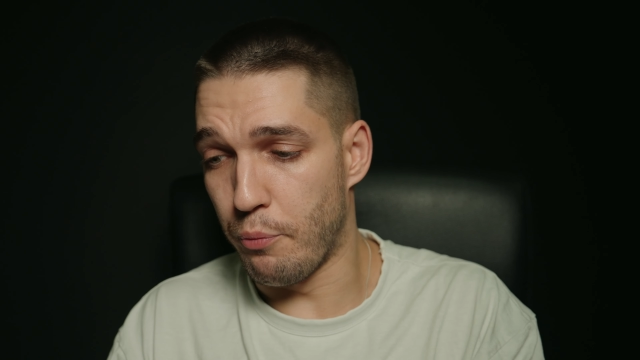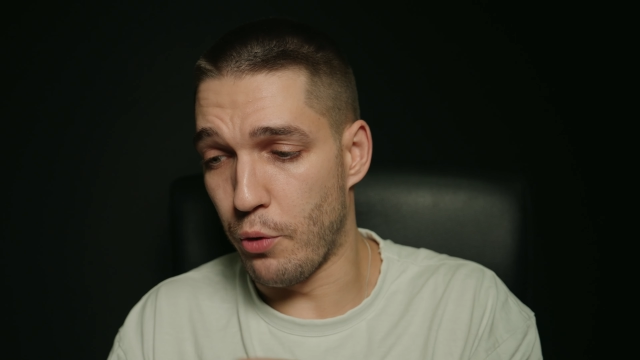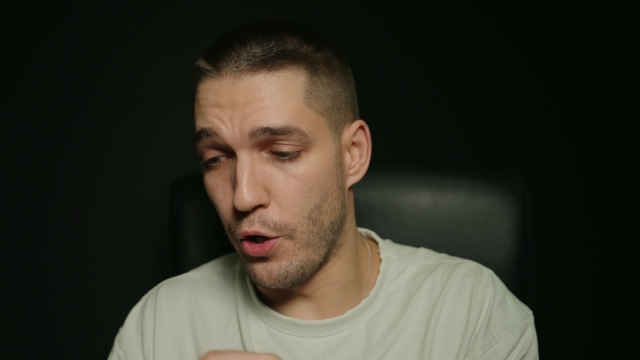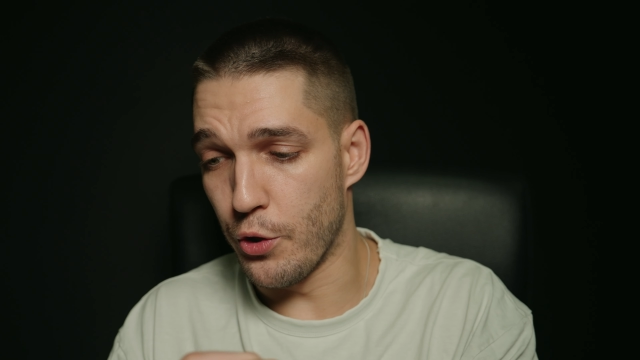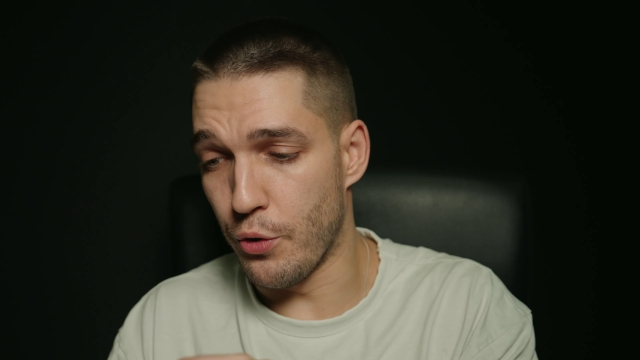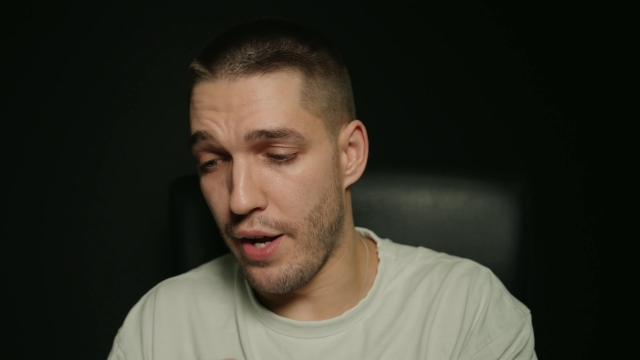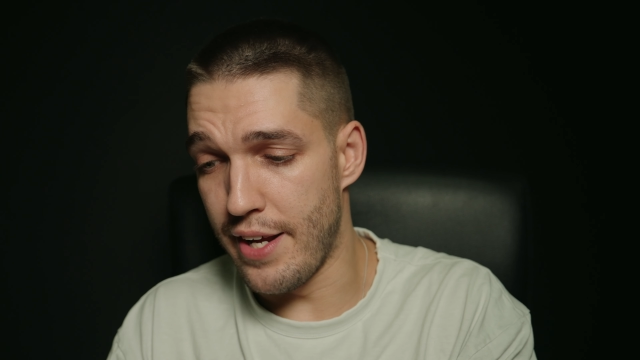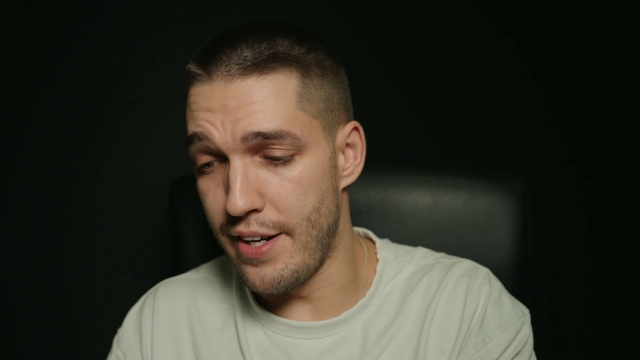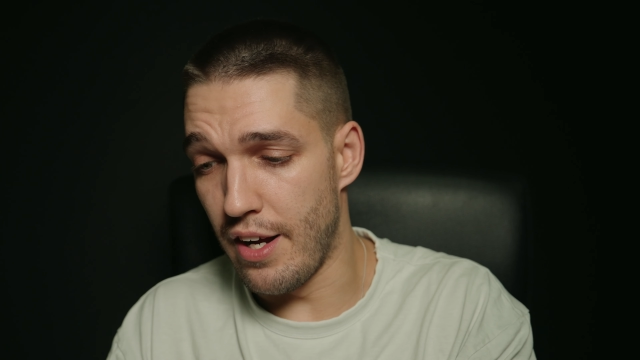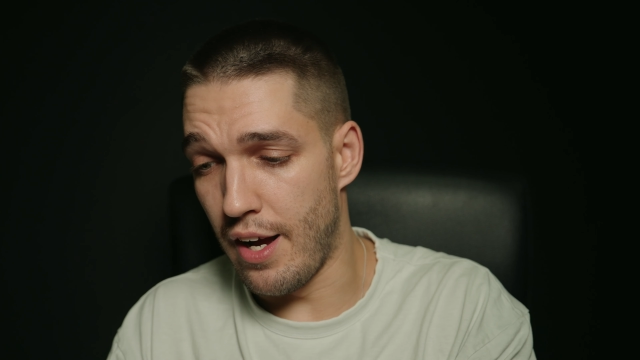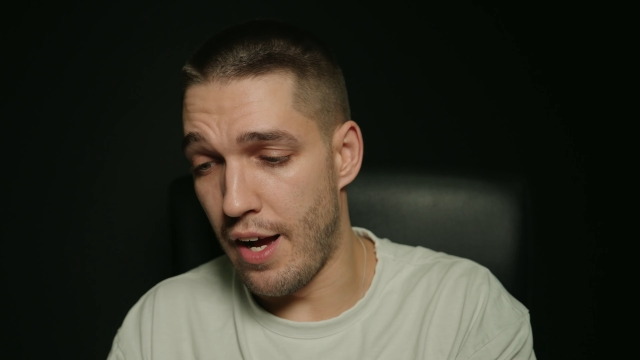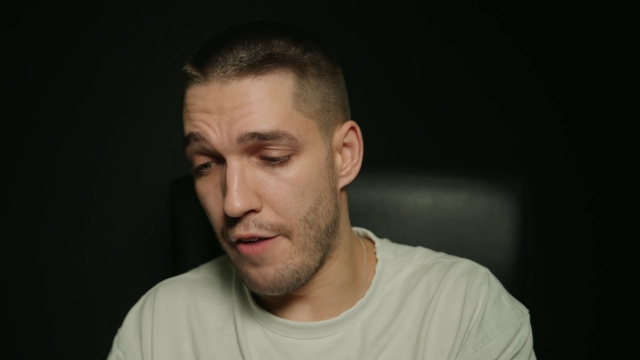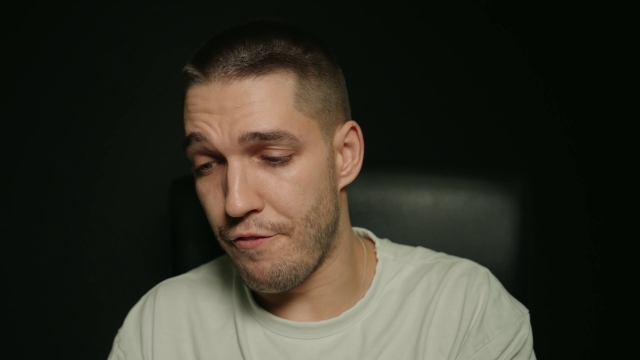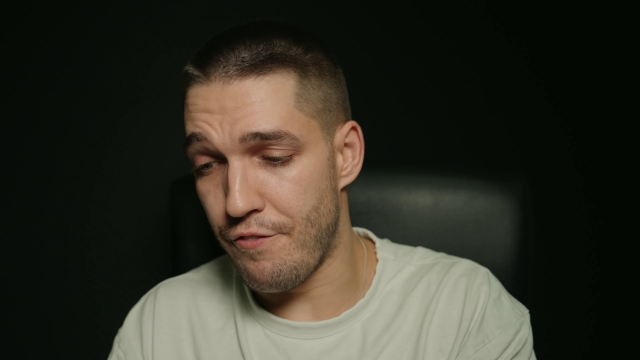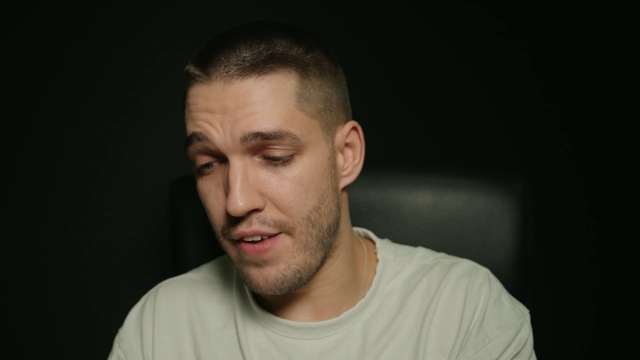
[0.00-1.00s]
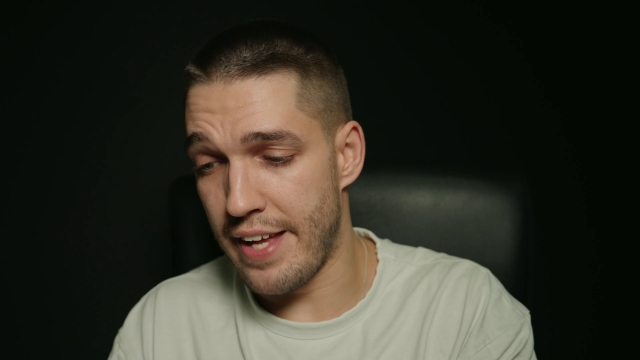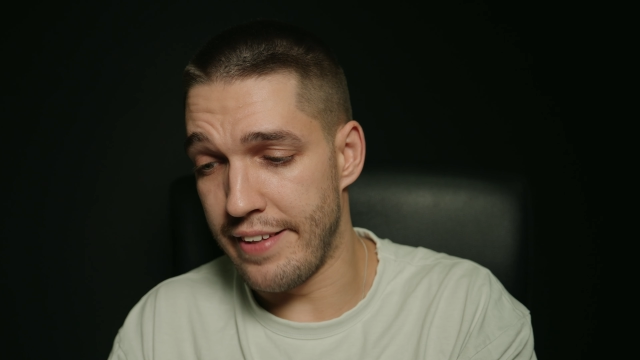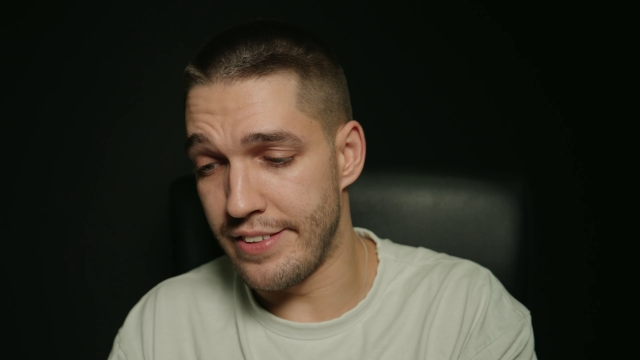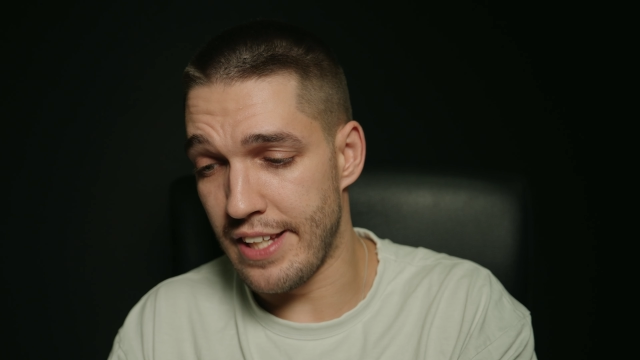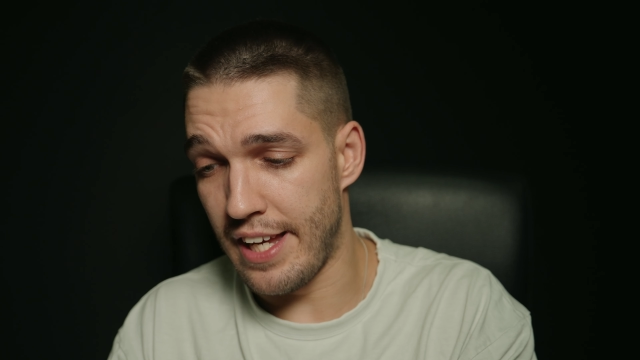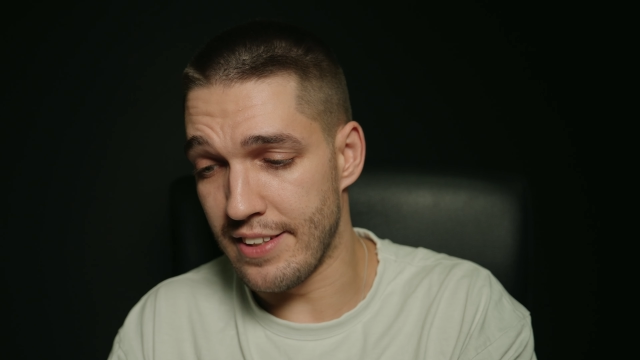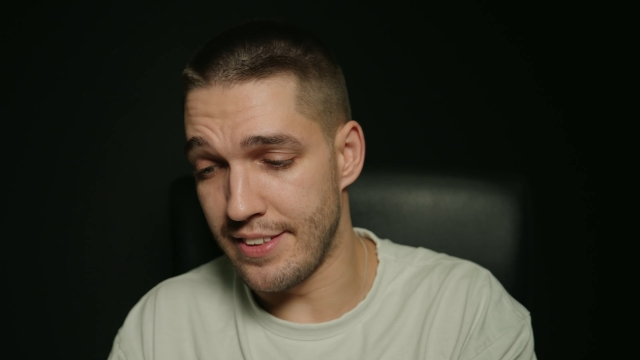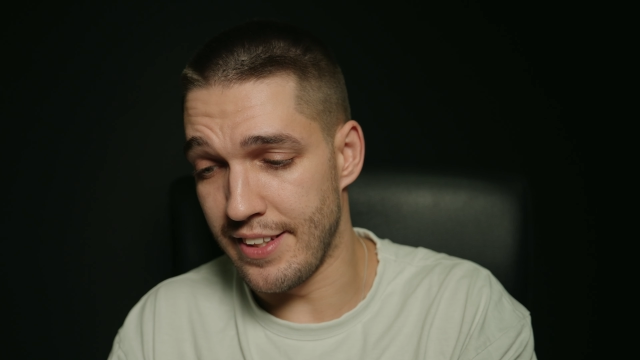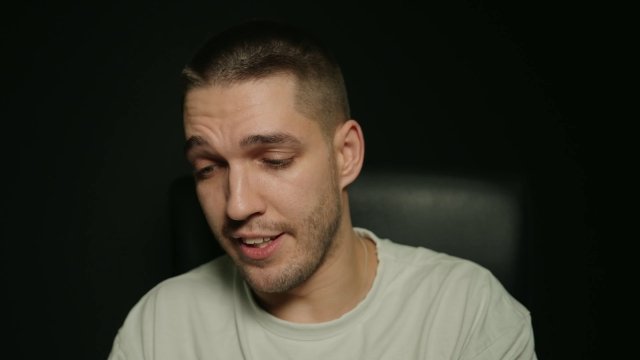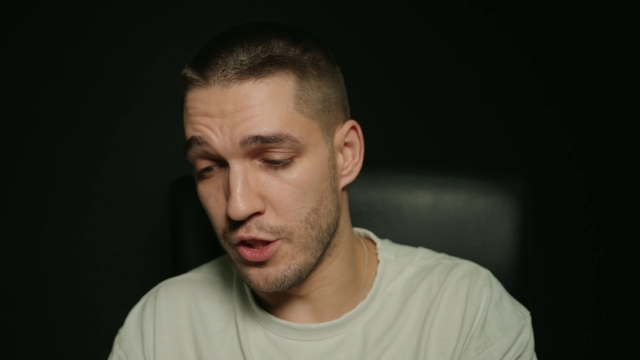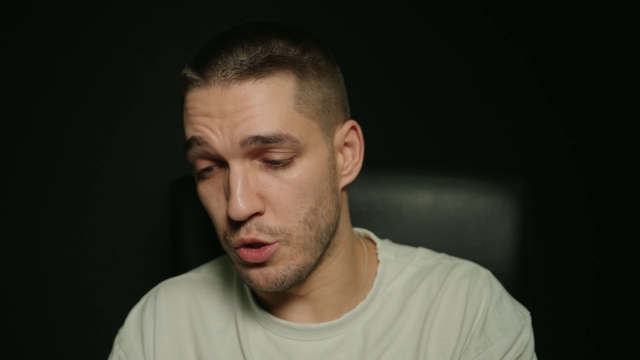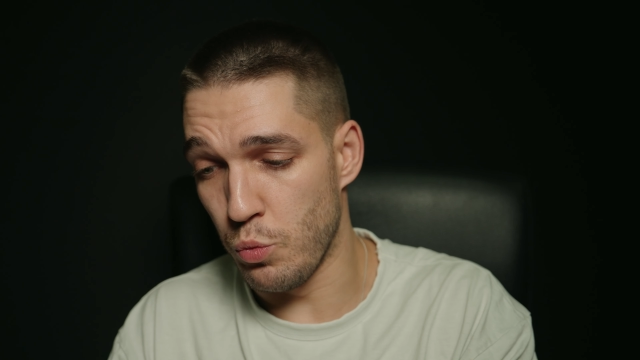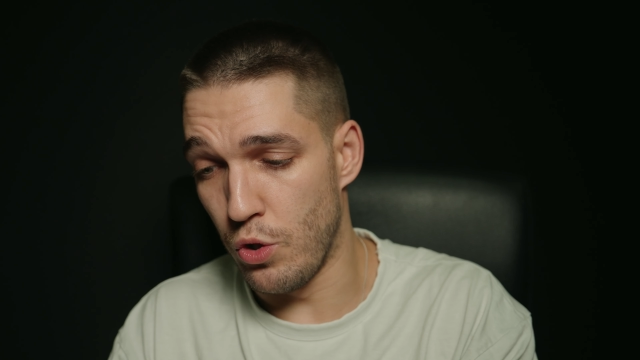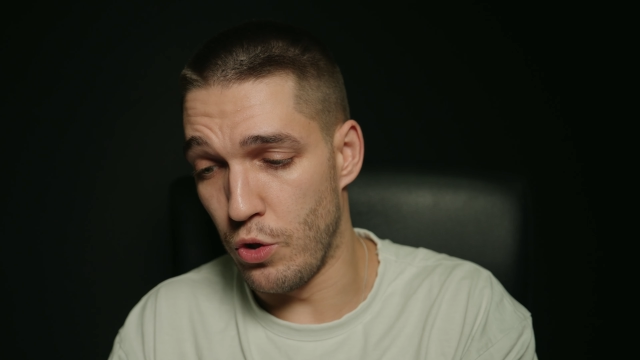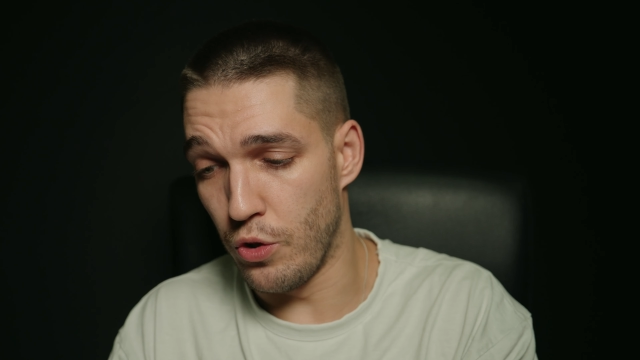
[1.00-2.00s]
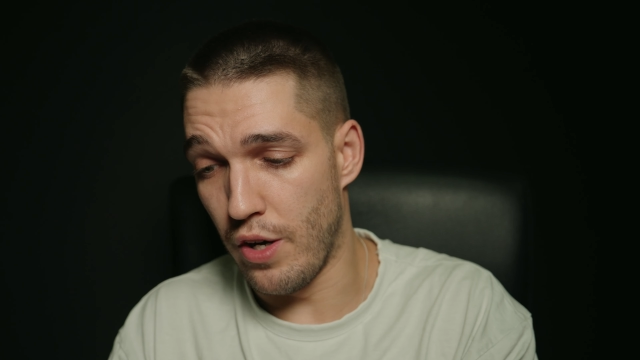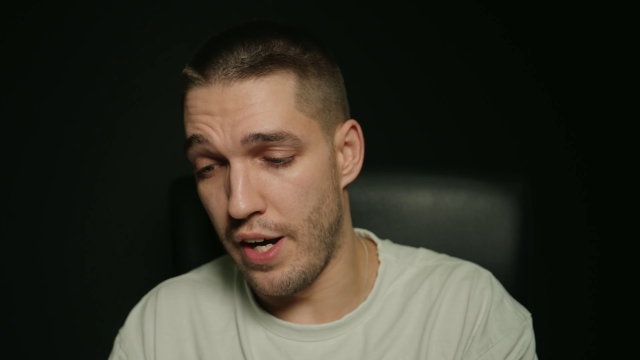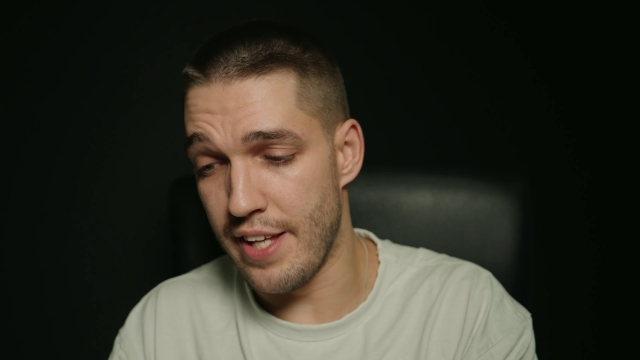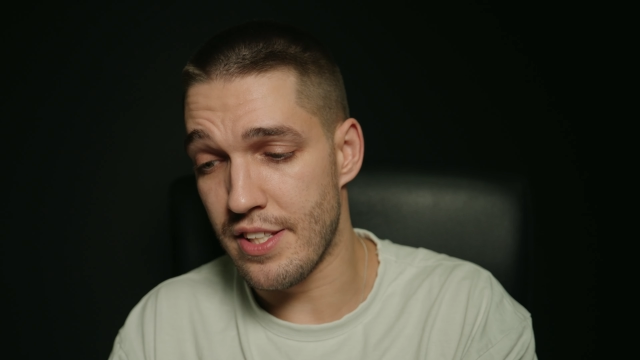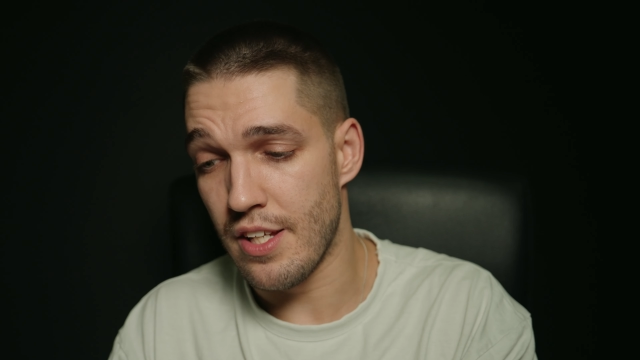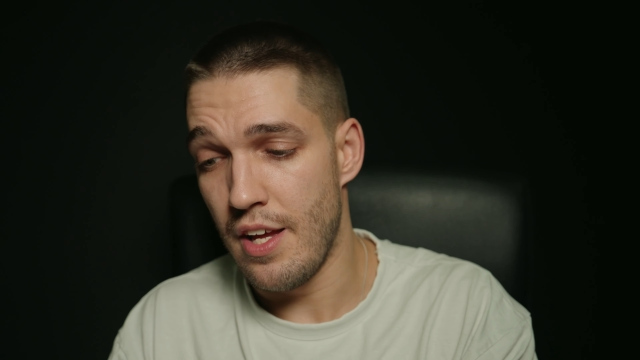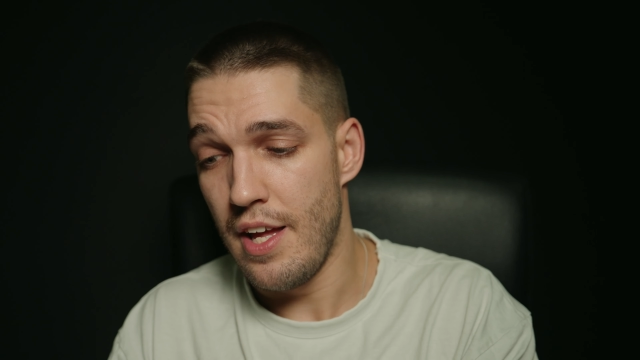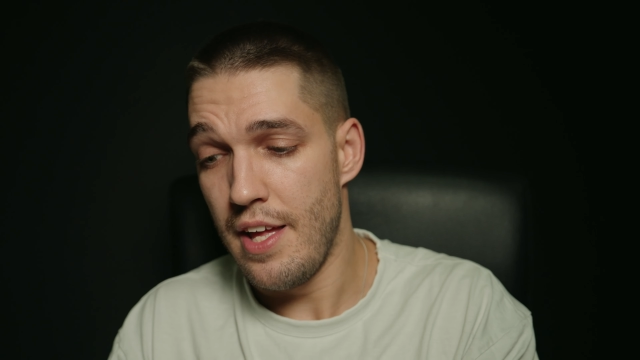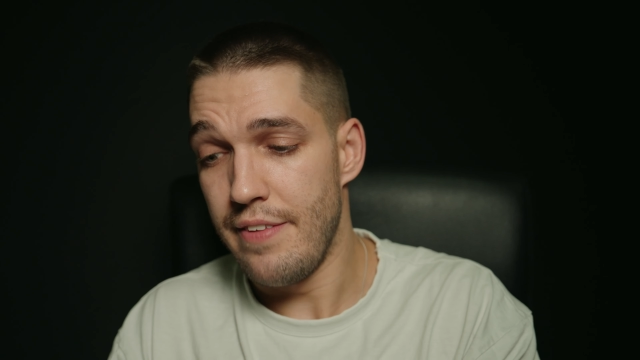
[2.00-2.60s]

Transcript: Prograde are fantastic as well, guys.